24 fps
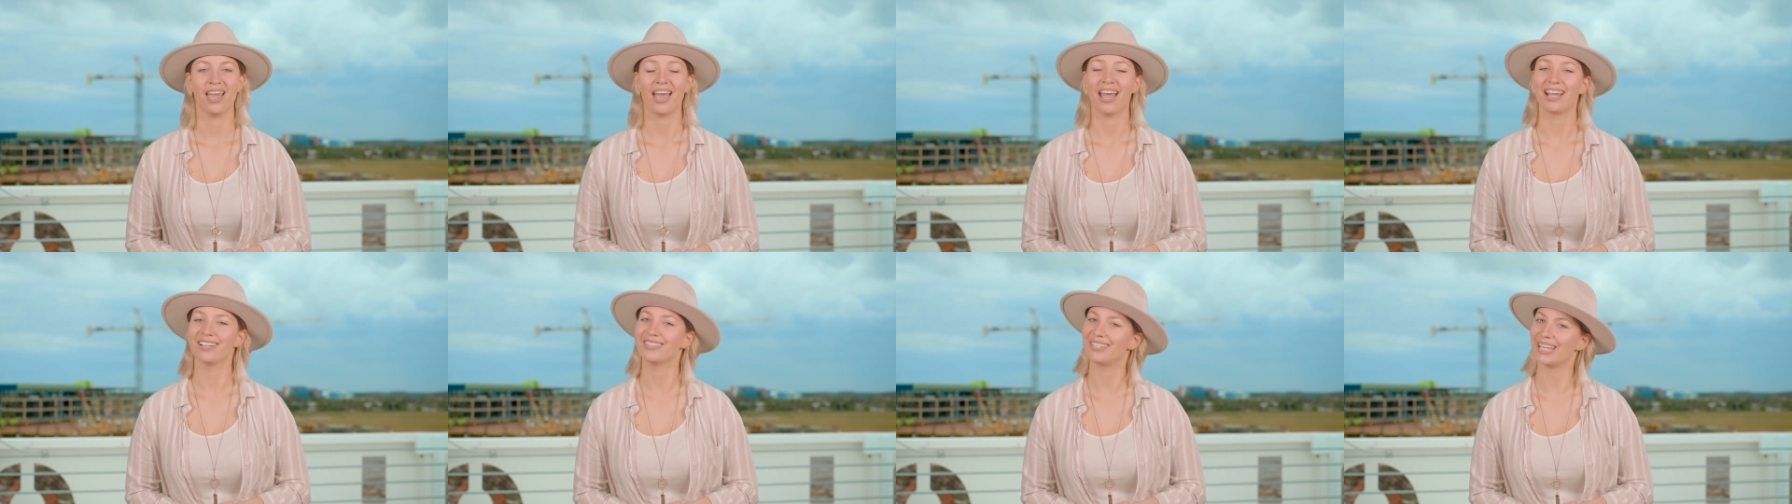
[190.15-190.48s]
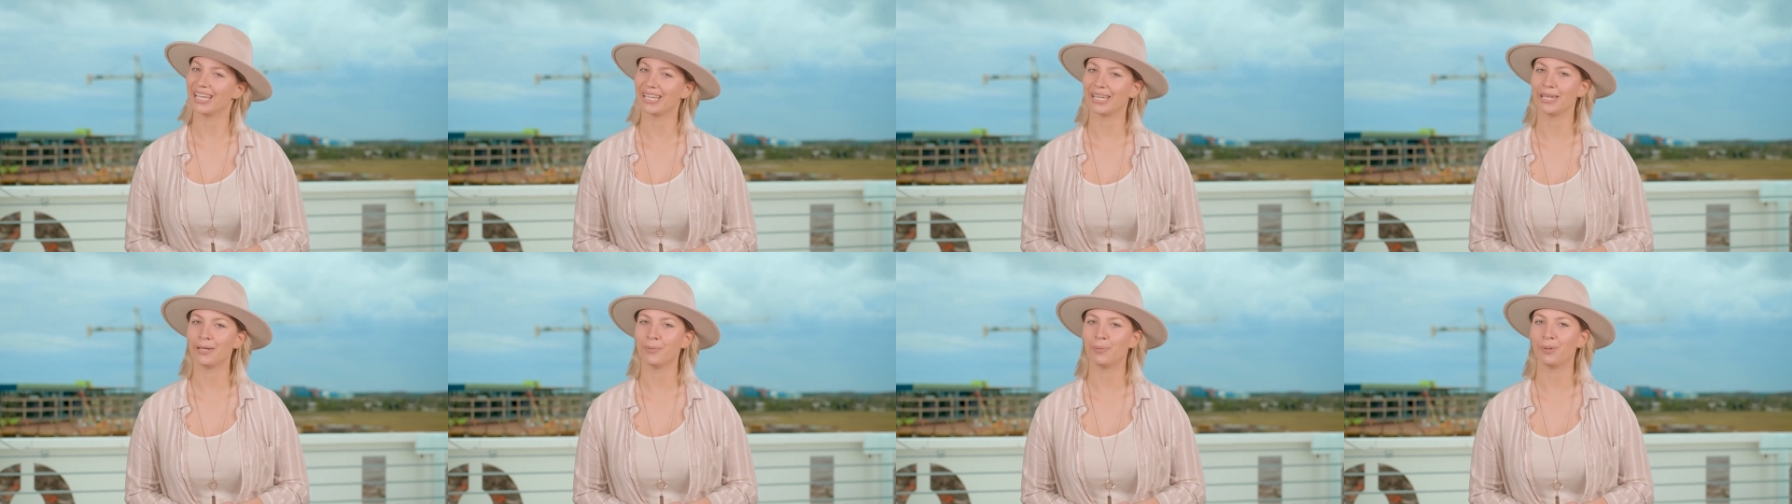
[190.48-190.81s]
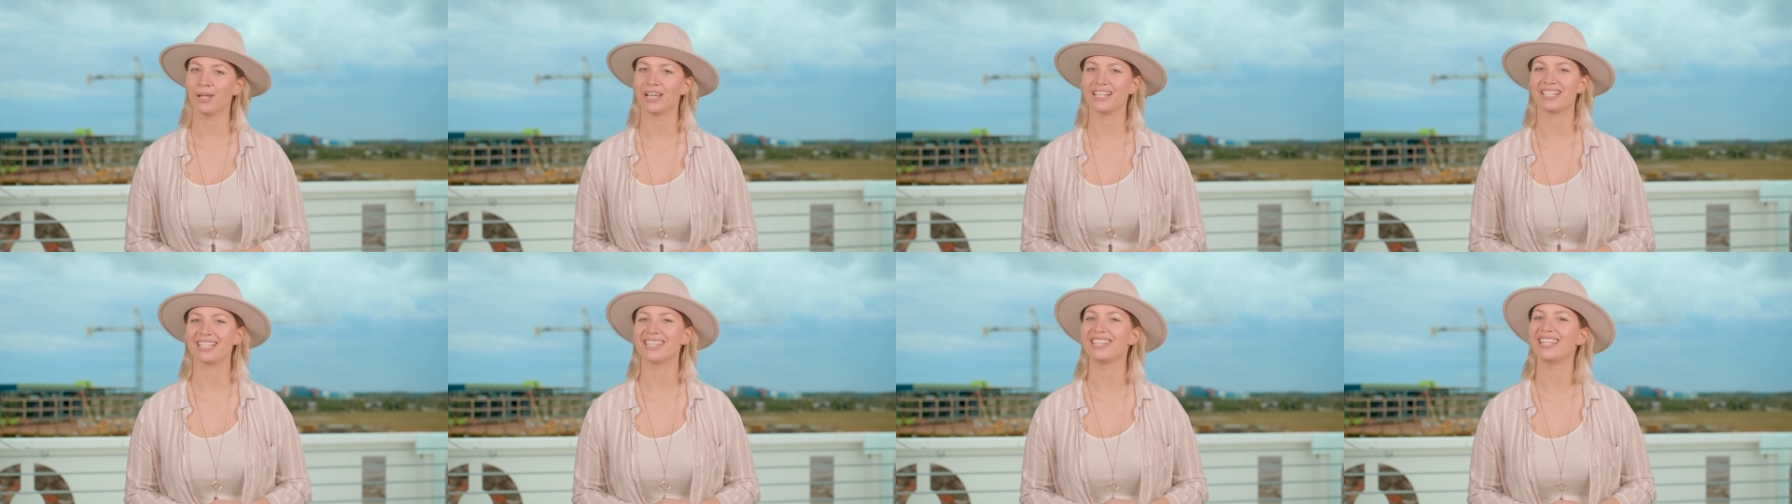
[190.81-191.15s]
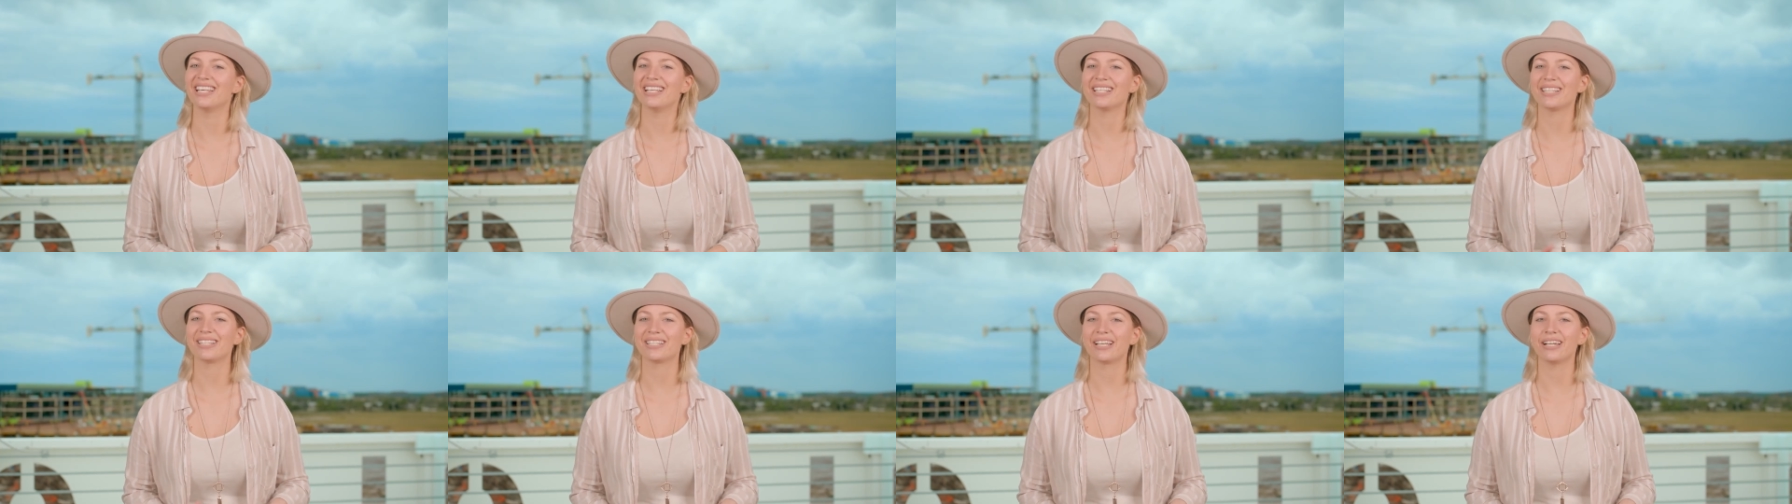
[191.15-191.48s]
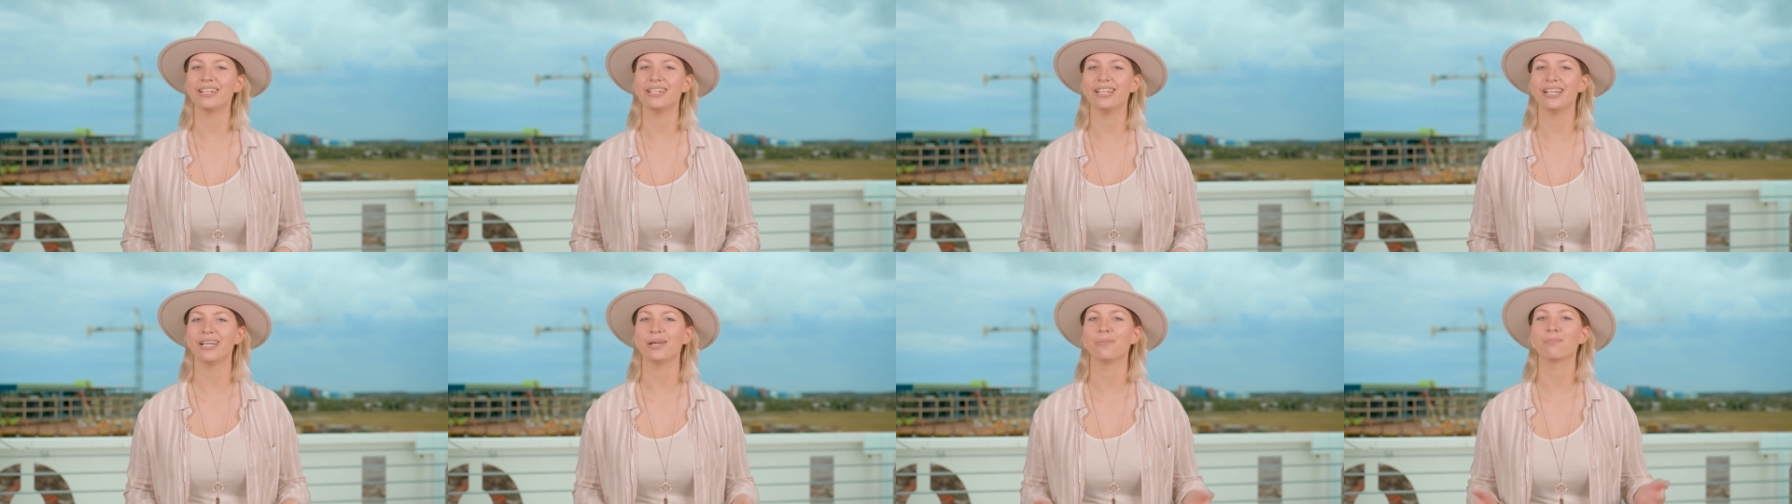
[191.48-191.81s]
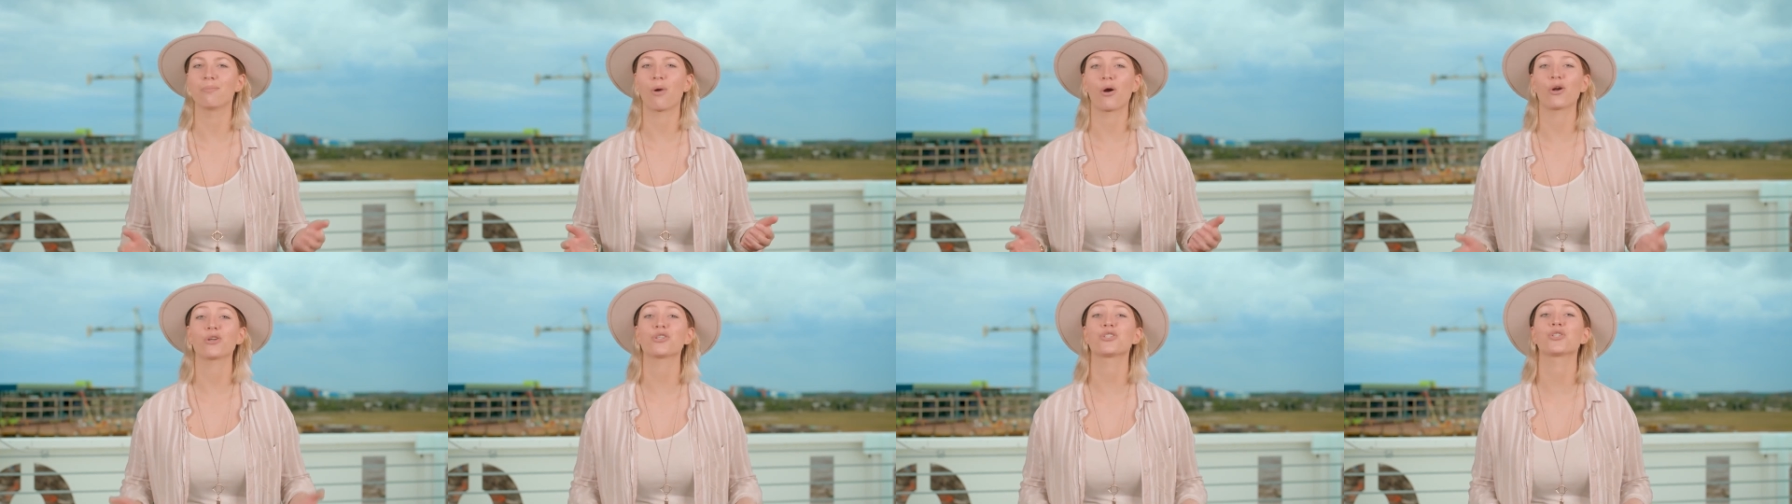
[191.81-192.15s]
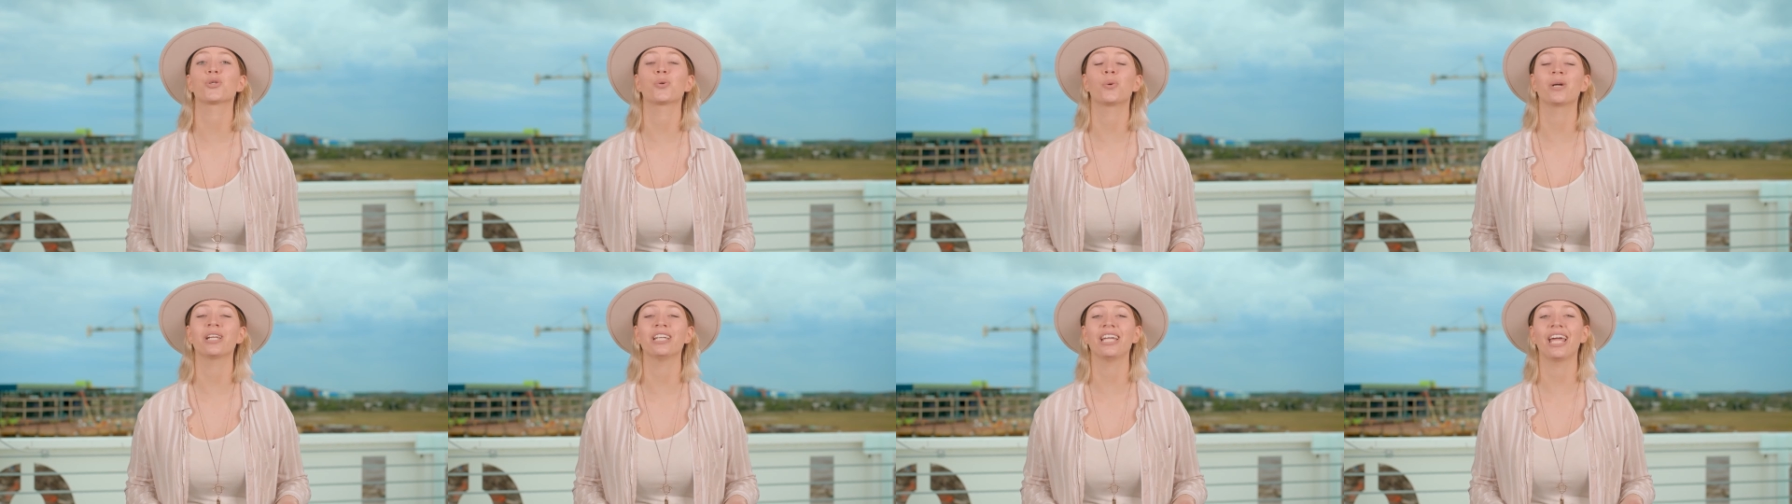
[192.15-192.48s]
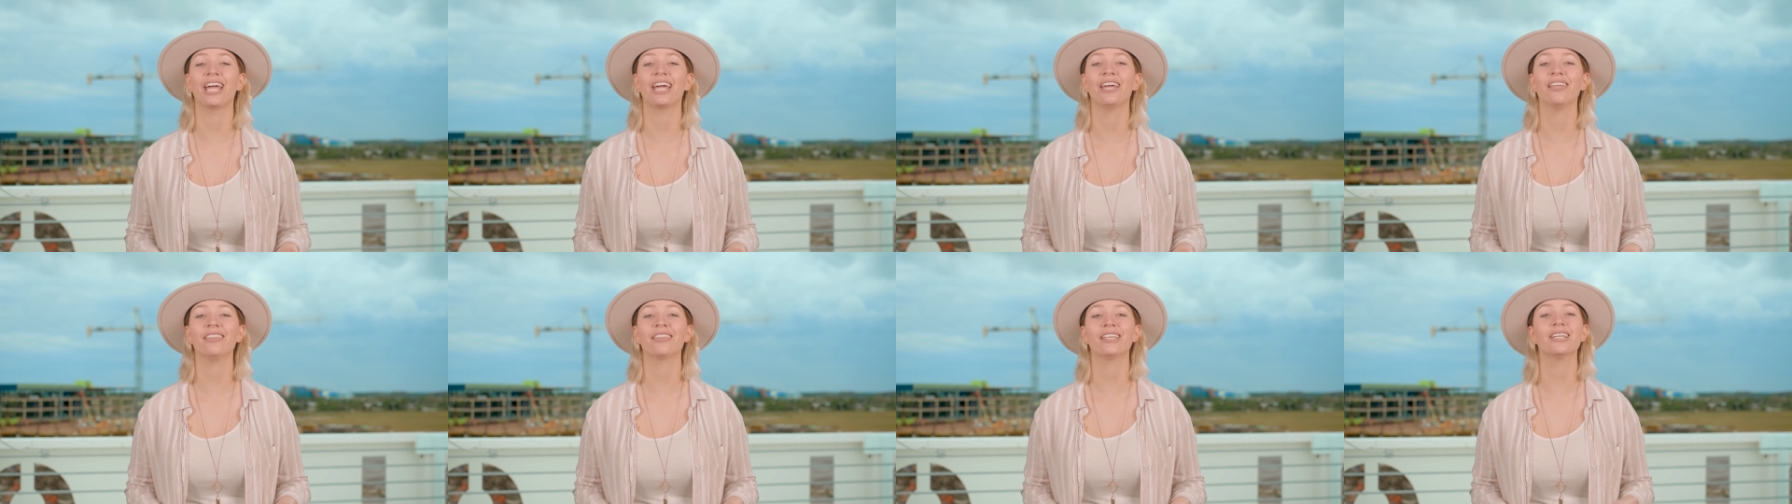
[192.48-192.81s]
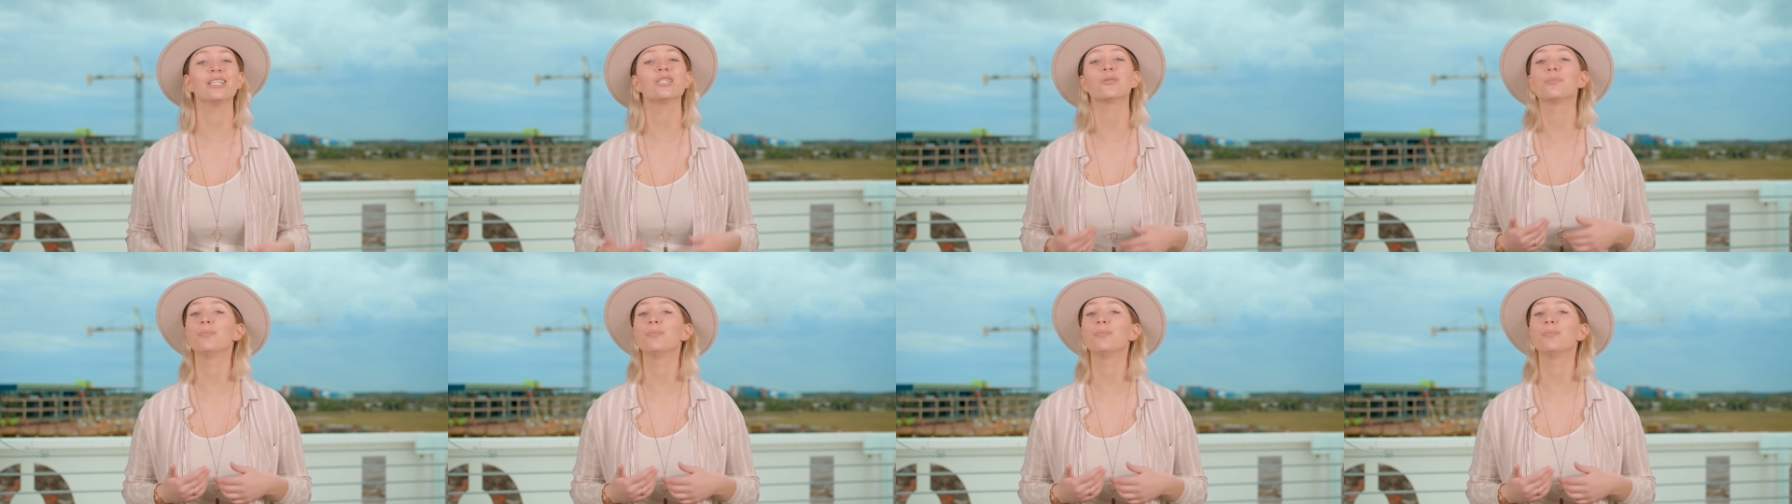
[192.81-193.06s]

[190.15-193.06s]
And taking place this Sunday, March 28th, is